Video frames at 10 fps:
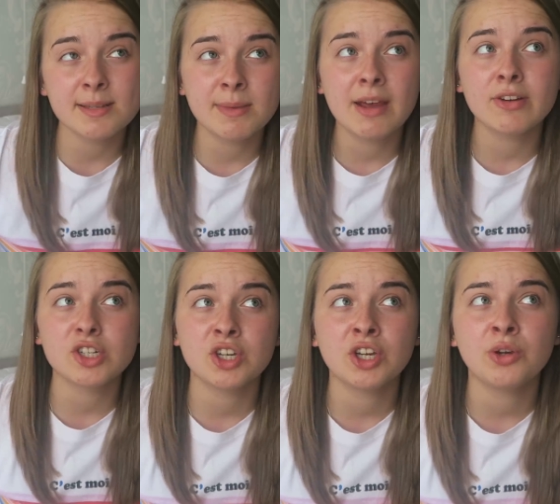Samira
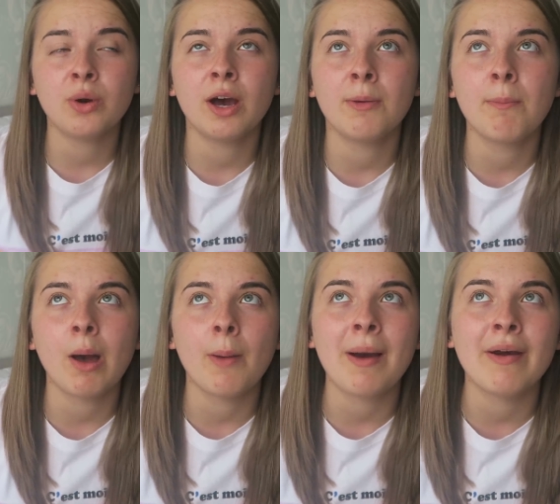too,
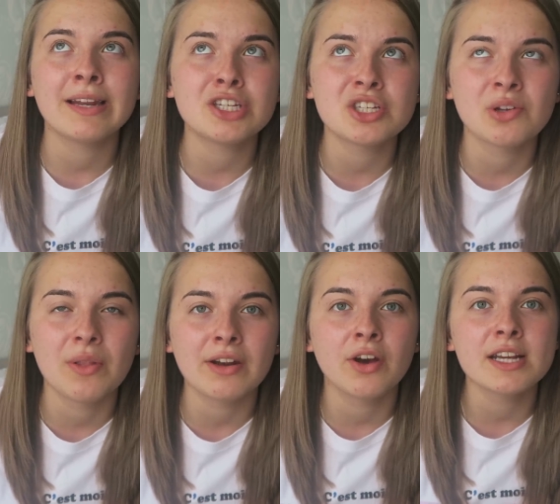but apparently she's not
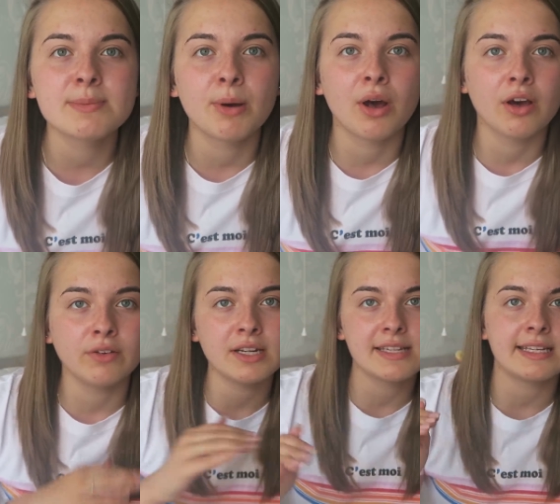that nice, but I've
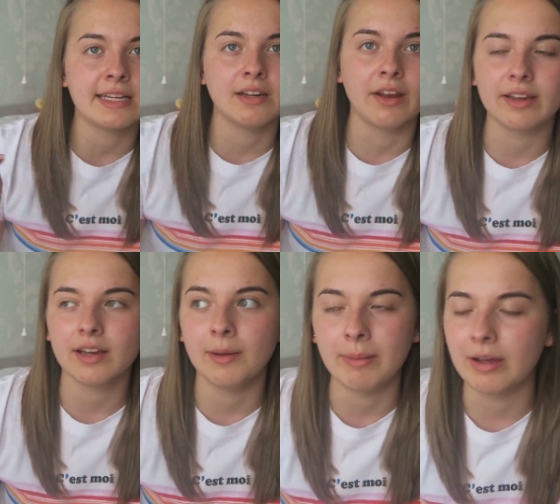only seen, like,
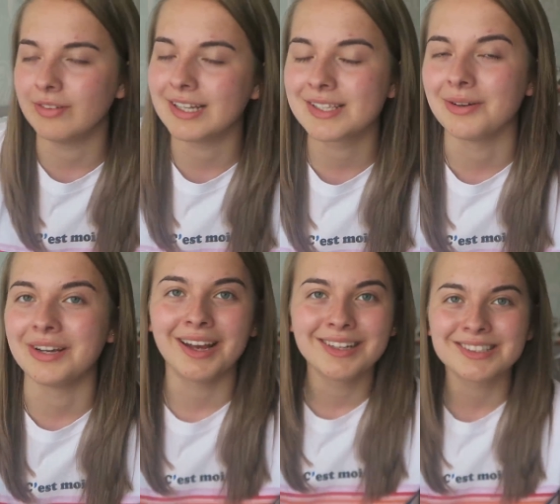a bit of it, so
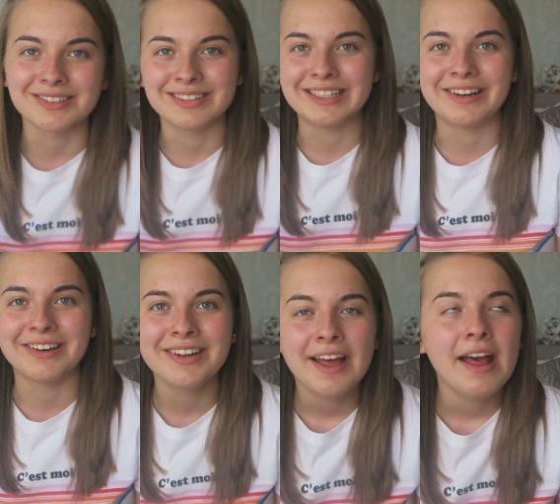I don't really know.